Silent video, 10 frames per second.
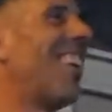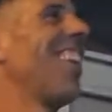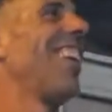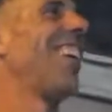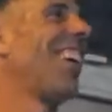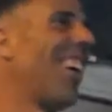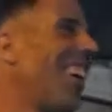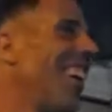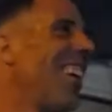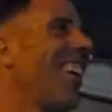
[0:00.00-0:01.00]
Uh,
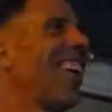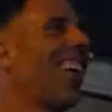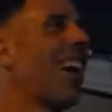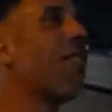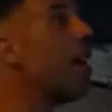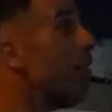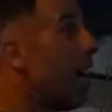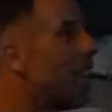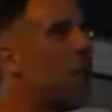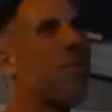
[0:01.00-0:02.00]

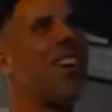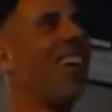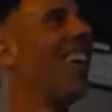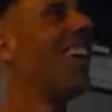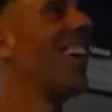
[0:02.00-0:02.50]
I've never had that.